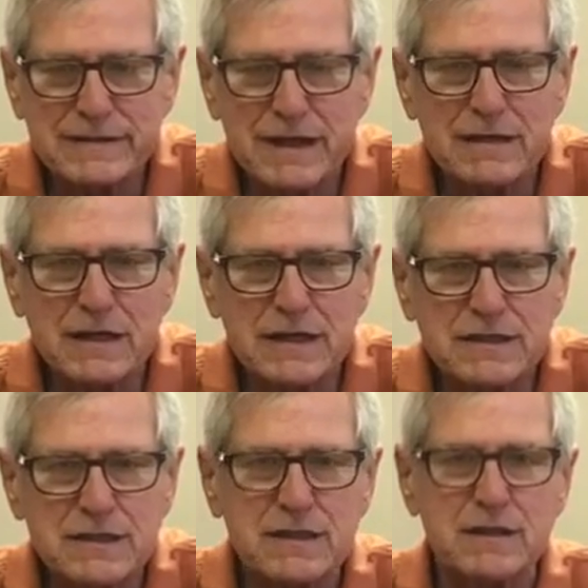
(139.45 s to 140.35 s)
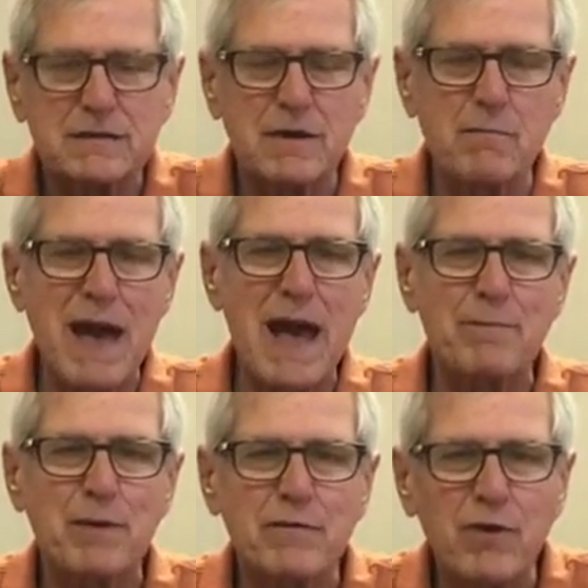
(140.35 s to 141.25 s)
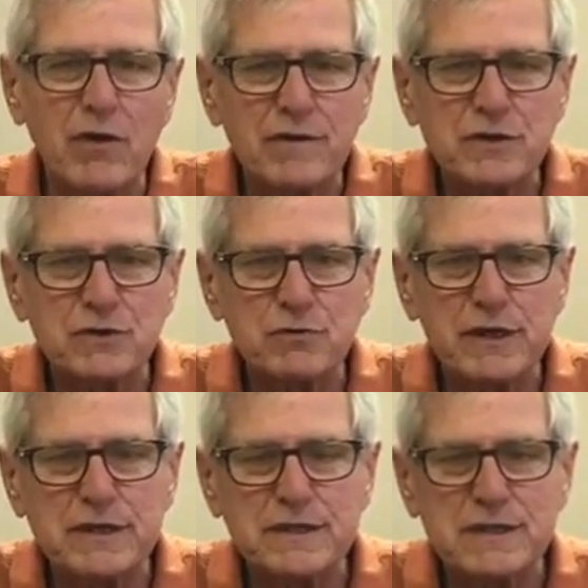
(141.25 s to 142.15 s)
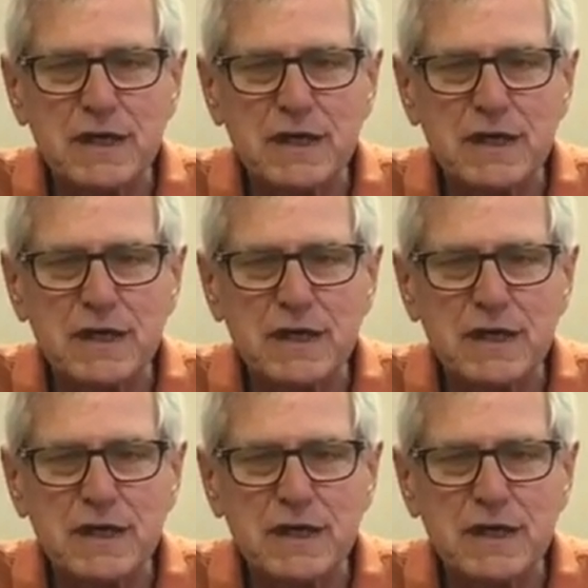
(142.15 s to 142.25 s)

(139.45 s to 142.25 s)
list, a map of all the streets.